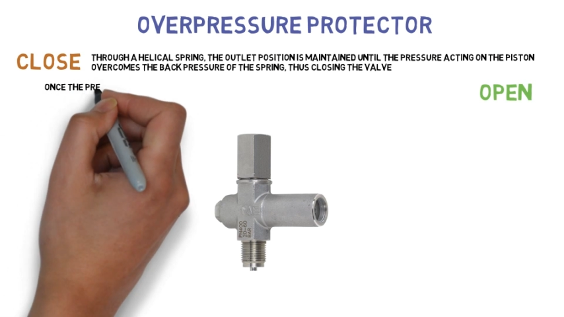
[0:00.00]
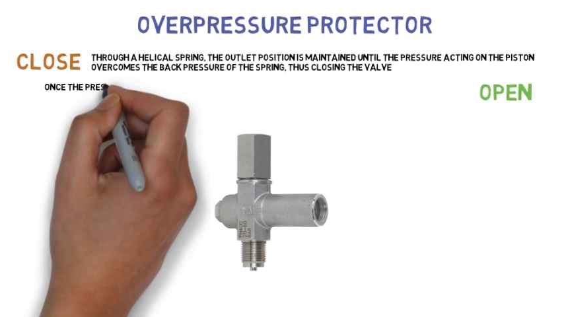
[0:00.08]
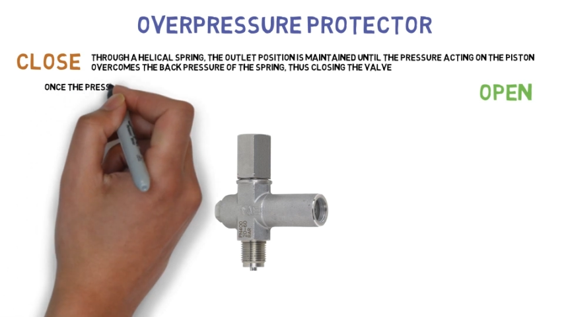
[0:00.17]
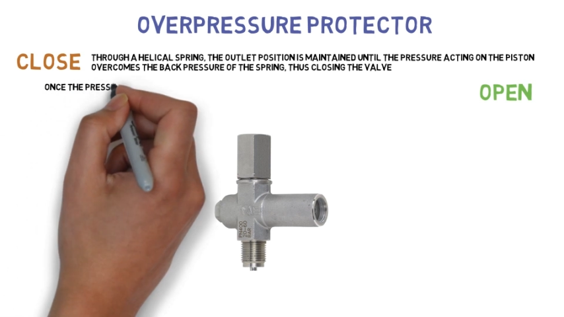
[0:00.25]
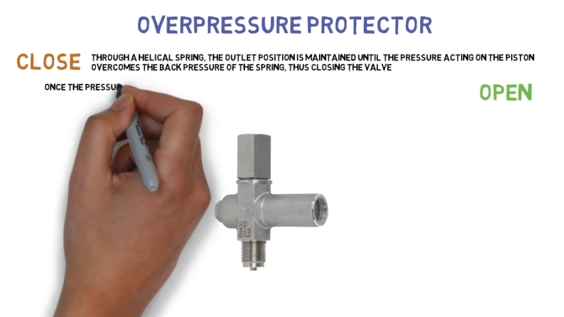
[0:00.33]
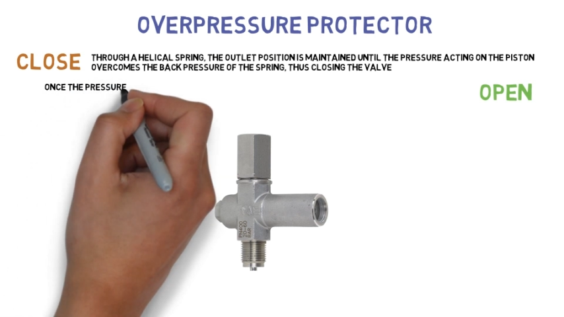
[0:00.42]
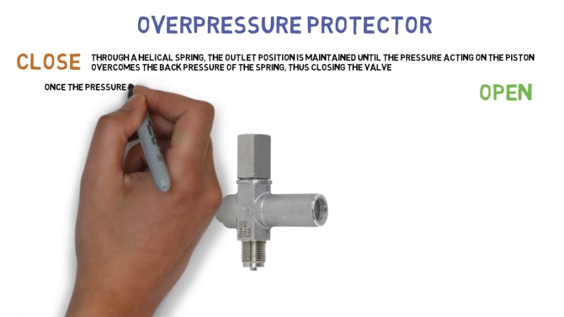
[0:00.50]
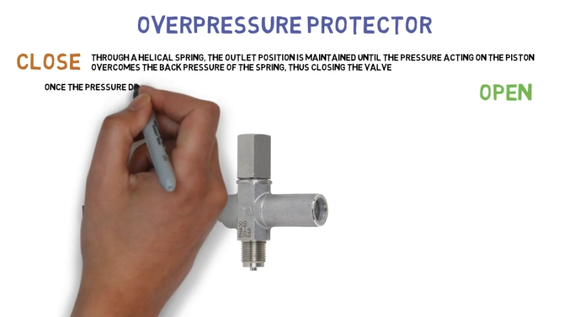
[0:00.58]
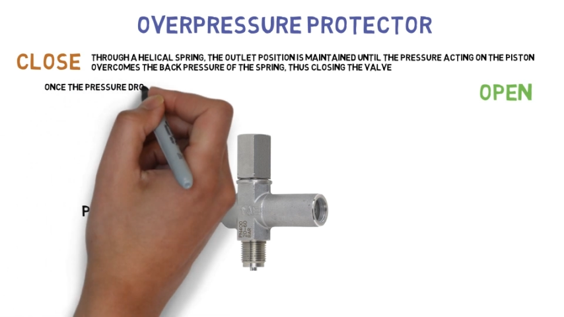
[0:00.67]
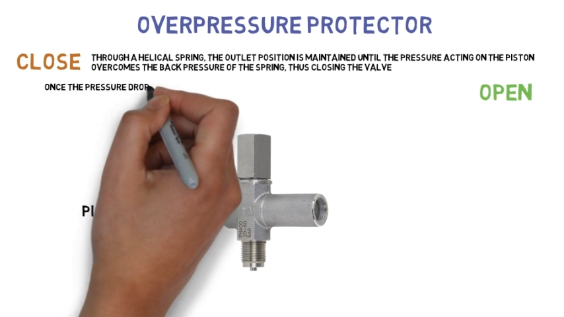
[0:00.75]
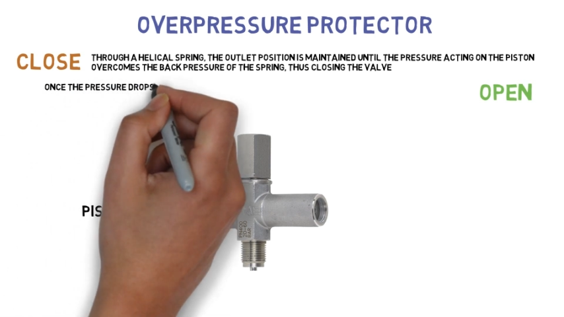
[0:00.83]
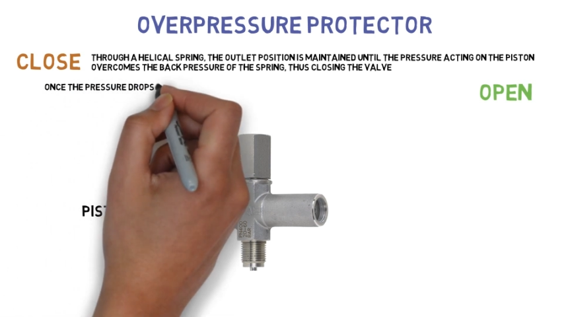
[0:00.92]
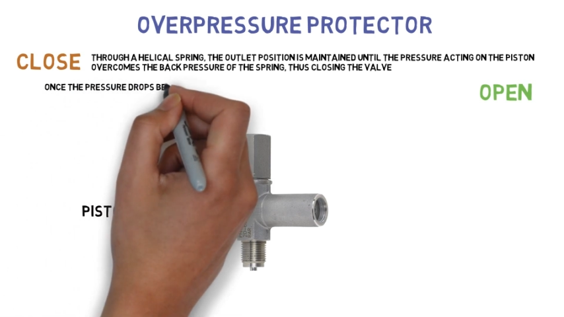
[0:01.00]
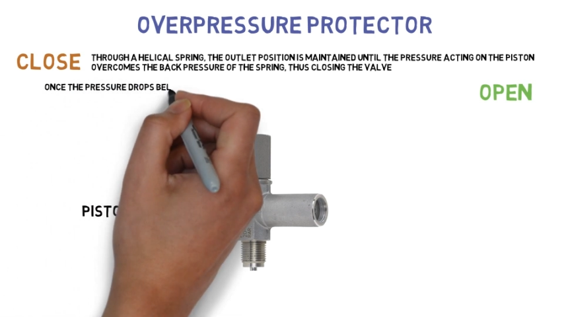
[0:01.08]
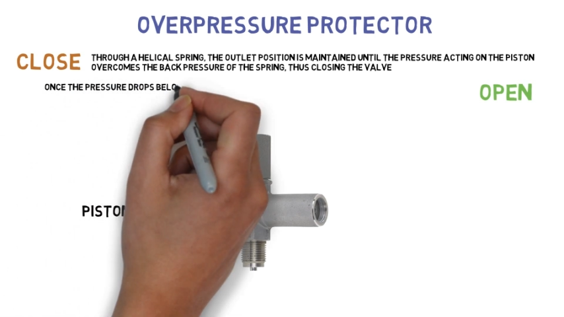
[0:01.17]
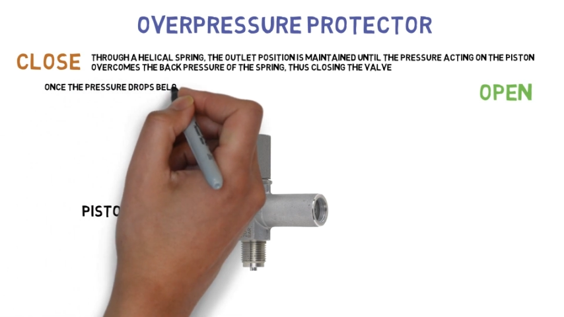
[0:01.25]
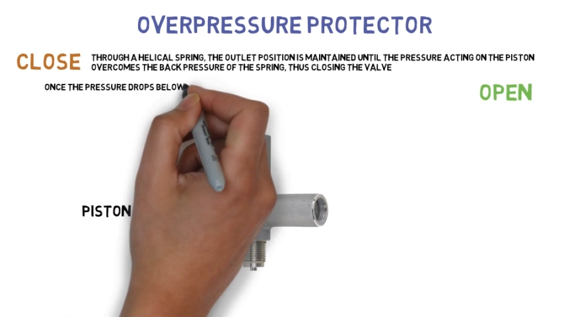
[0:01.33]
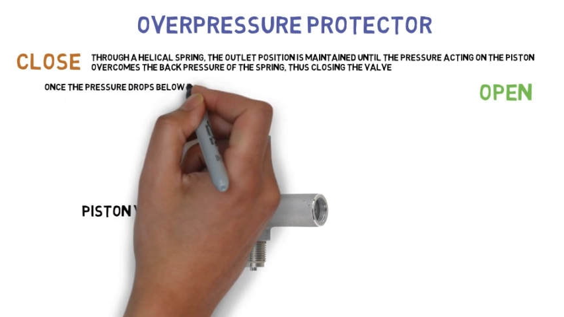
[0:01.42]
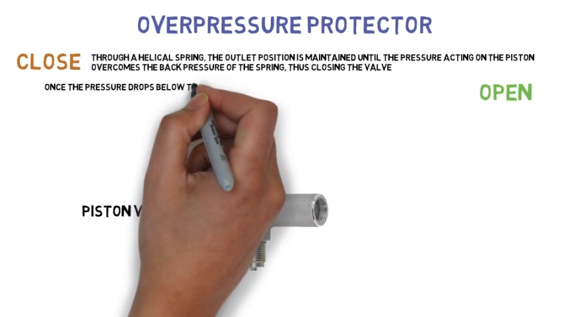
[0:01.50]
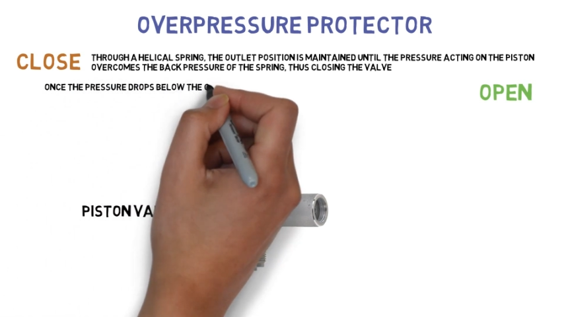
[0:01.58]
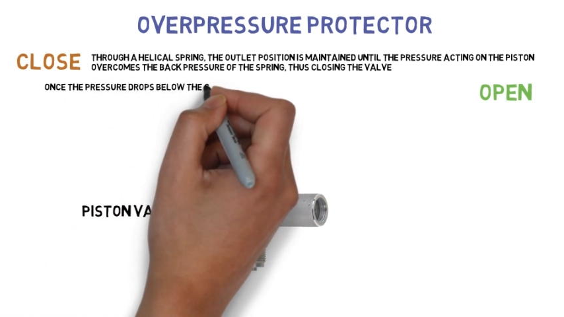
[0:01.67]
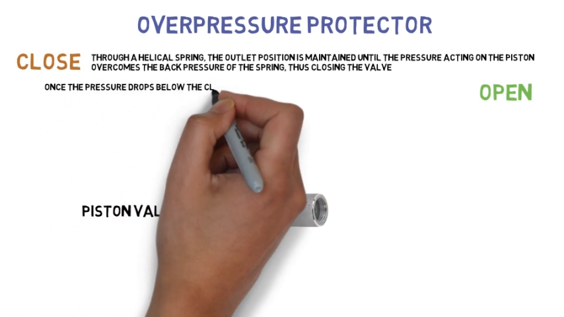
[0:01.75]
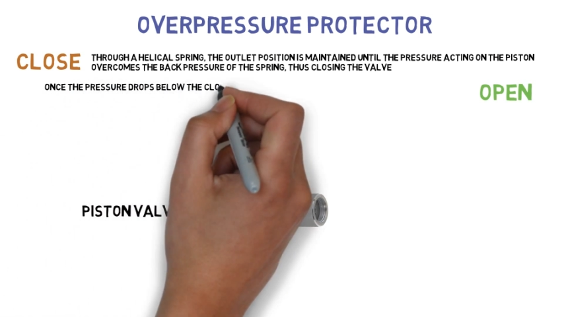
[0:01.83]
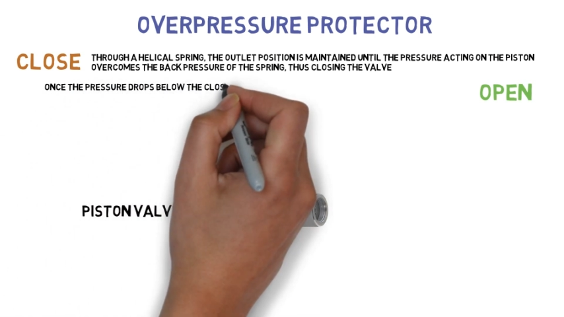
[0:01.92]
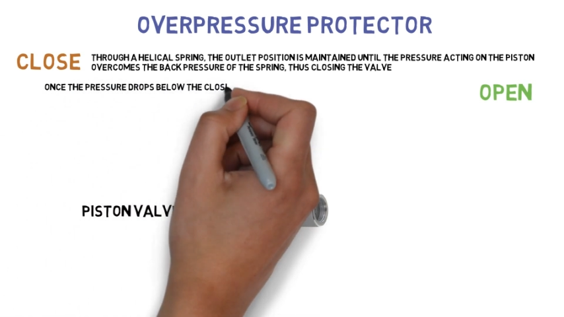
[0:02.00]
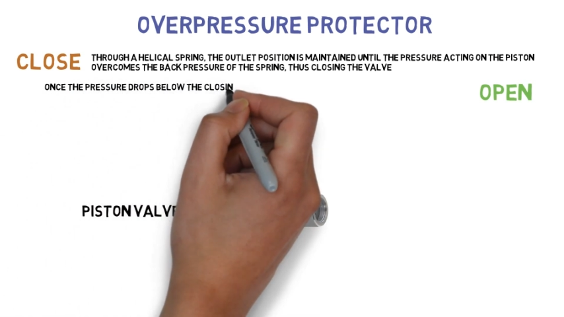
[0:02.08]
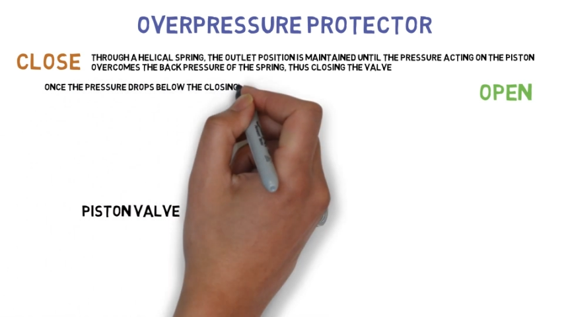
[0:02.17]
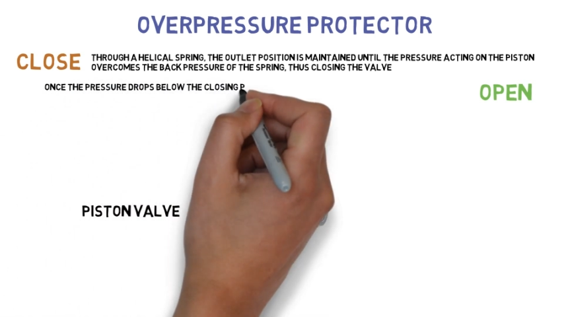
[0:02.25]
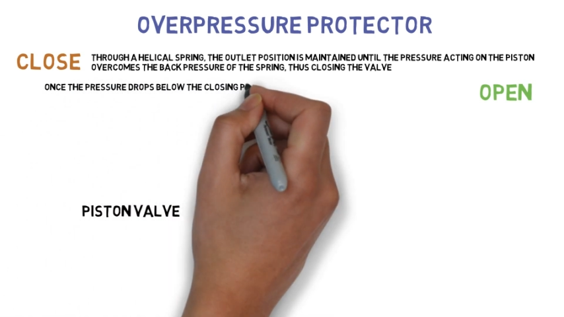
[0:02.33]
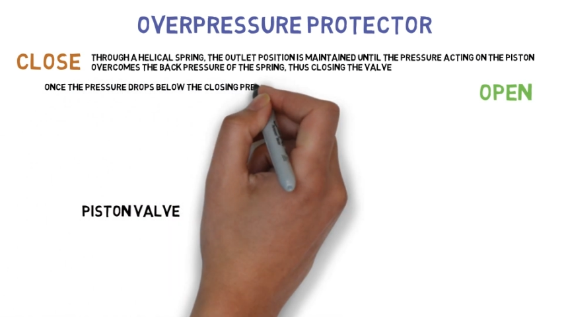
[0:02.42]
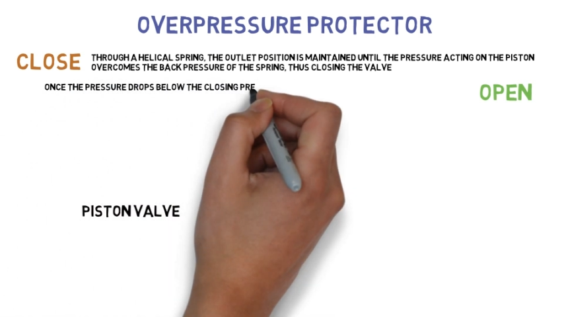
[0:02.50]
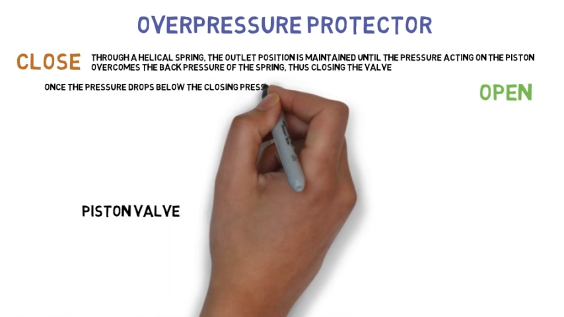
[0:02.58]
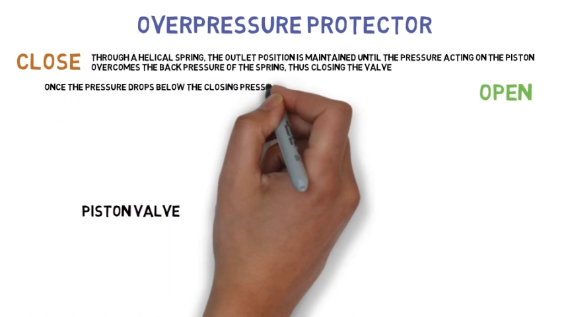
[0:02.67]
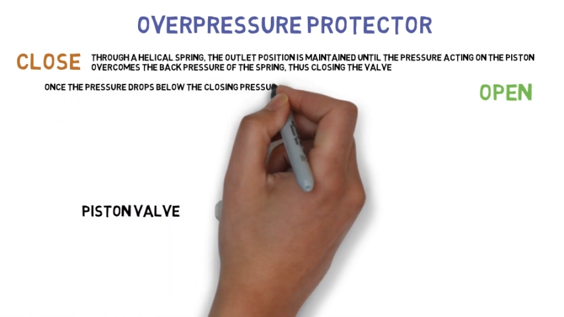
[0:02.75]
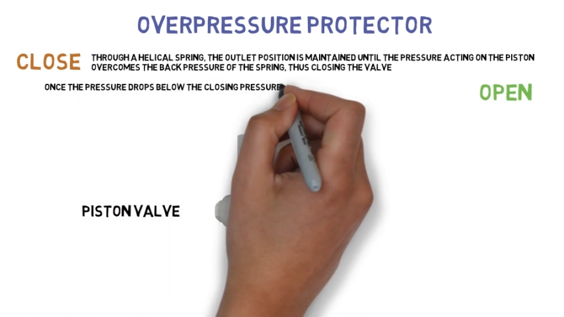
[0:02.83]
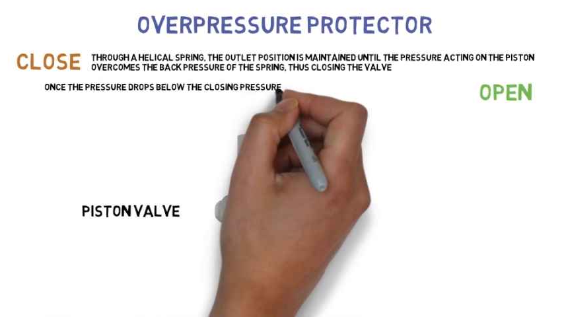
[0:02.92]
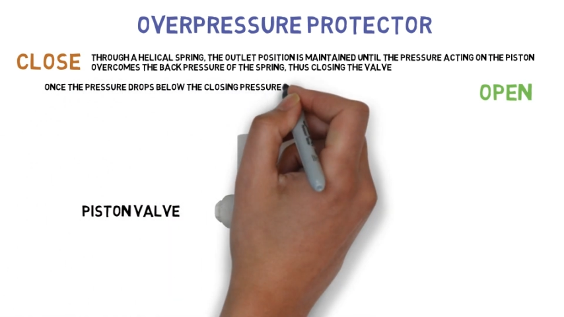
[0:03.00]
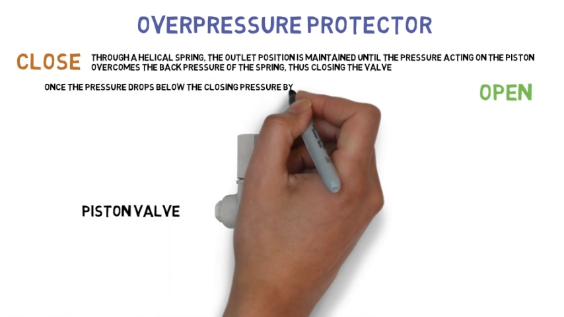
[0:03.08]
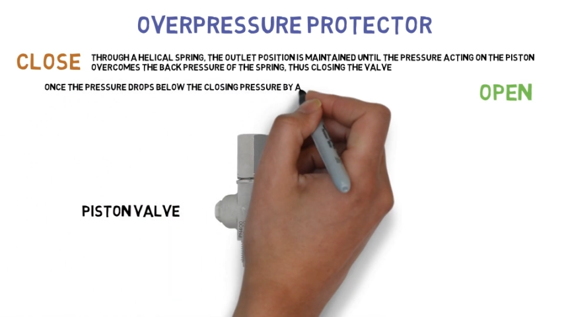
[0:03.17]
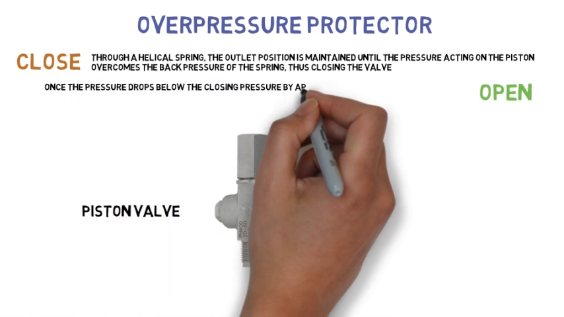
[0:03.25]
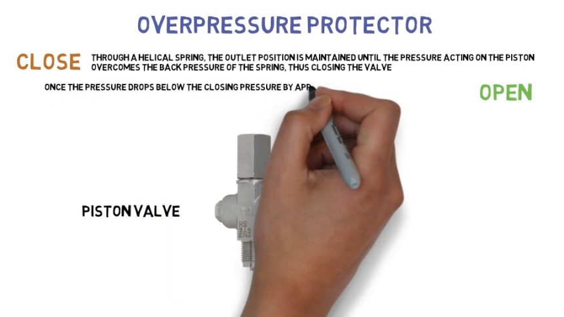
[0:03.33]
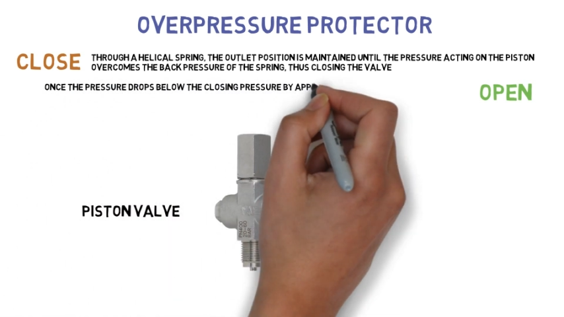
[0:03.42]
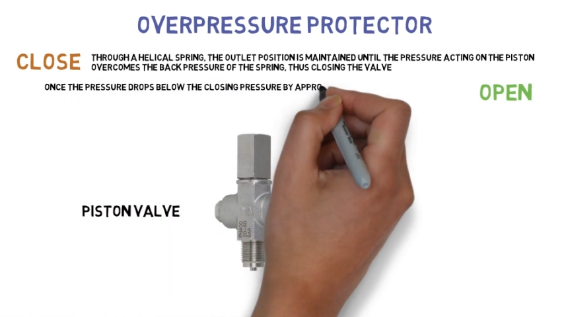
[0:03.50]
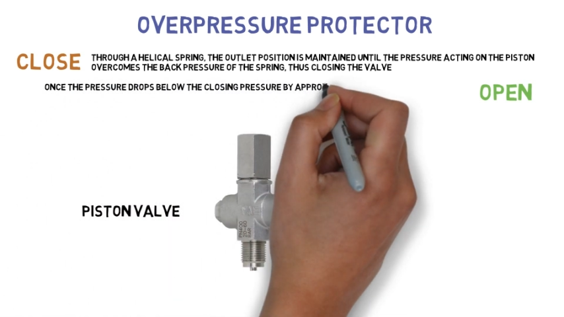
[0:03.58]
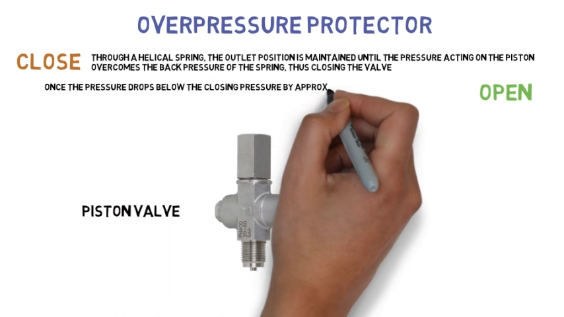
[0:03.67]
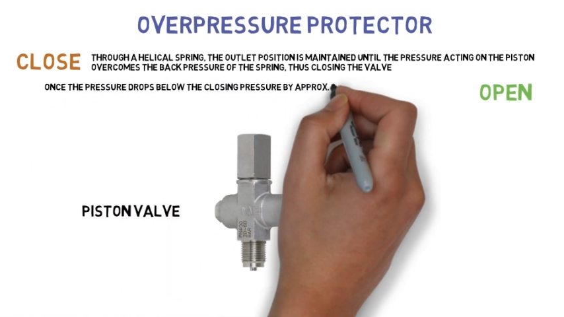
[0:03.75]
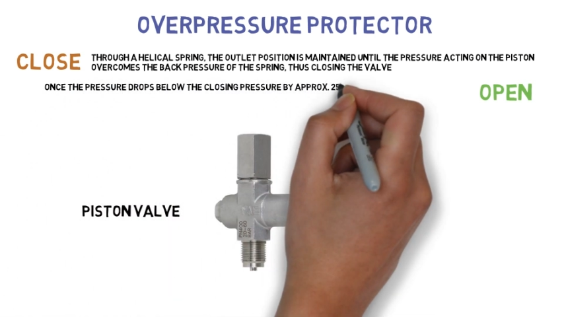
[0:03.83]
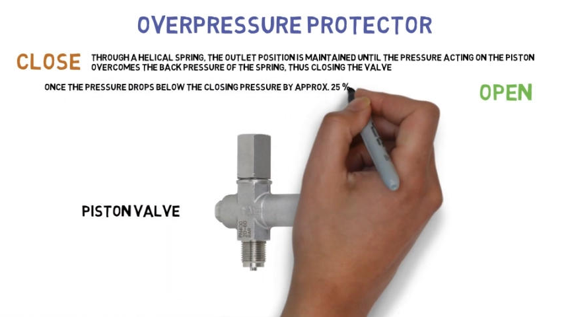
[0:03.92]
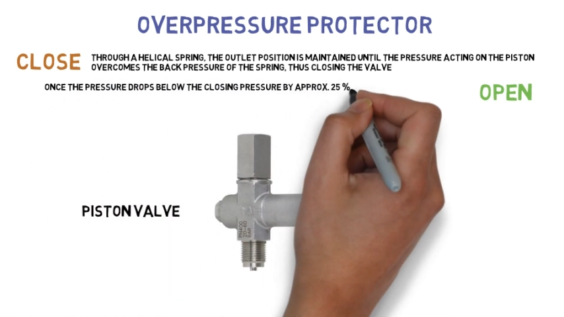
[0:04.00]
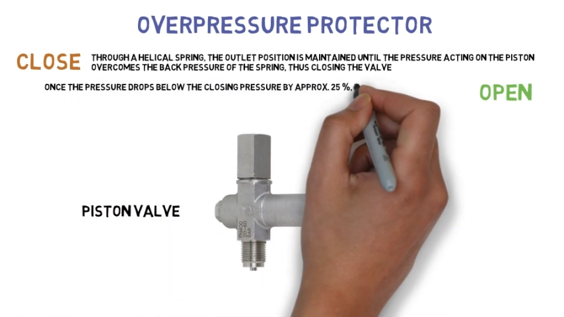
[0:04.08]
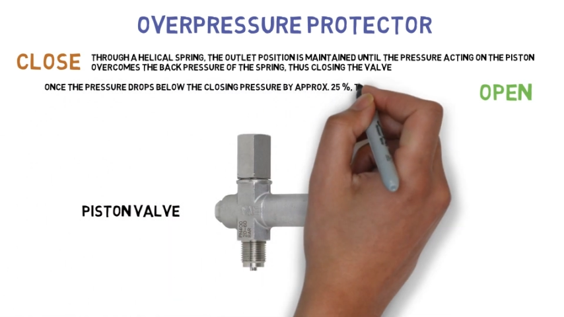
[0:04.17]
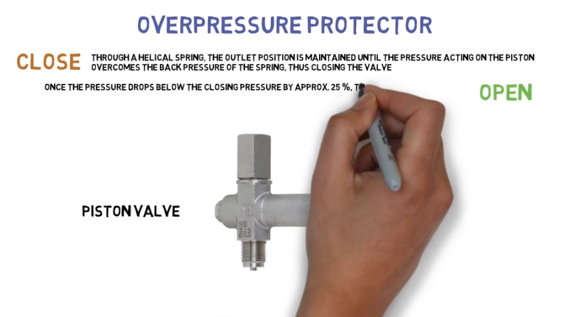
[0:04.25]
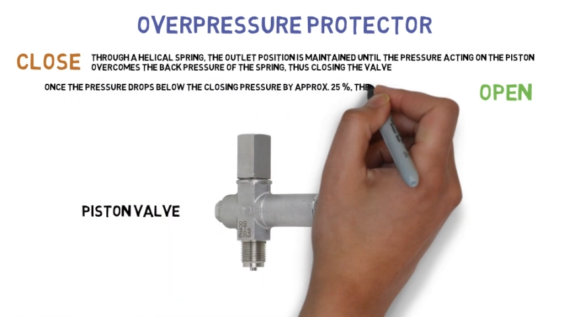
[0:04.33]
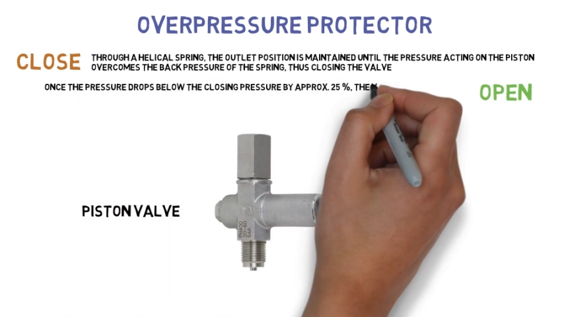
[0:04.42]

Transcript: No face is visible, so there are no lips to read.